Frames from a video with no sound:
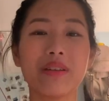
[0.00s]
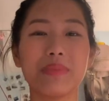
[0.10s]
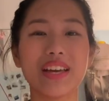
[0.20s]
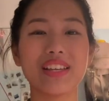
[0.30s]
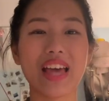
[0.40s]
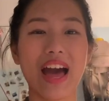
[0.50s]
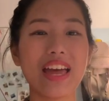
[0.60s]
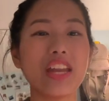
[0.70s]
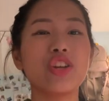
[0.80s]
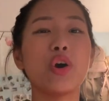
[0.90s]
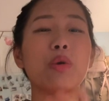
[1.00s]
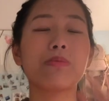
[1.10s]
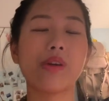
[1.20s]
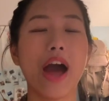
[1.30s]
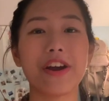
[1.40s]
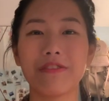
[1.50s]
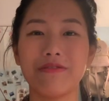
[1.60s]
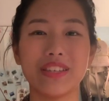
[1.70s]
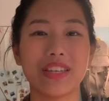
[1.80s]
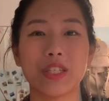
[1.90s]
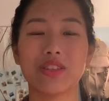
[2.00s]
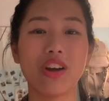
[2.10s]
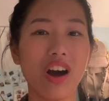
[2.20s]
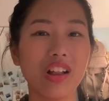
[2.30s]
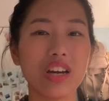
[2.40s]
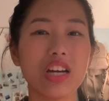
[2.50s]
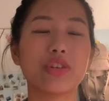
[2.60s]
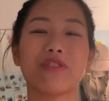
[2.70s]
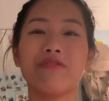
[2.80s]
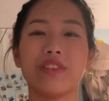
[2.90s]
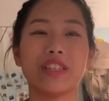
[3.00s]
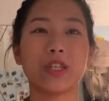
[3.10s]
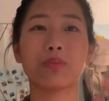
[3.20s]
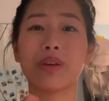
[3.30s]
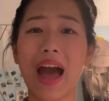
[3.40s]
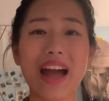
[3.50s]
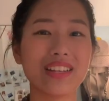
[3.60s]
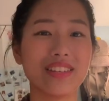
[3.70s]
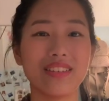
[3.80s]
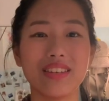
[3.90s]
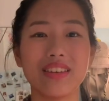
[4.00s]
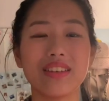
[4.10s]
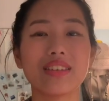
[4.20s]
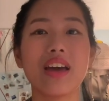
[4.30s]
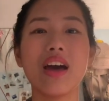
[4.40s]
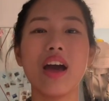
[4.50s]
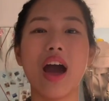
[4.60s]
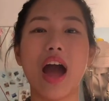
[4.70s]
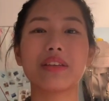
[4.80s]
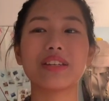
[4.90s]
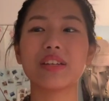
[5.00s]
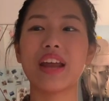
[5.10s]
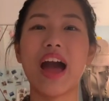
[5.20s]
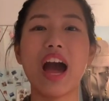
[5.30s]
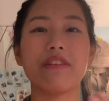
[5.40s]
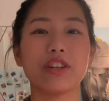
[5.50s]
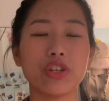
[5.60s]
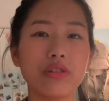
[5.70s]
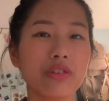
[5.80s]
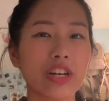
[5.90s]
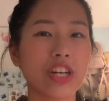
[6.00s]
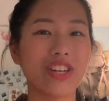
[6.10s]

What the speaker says: because I had no prior physics knowledge or physics practices. I didn't have a tutor in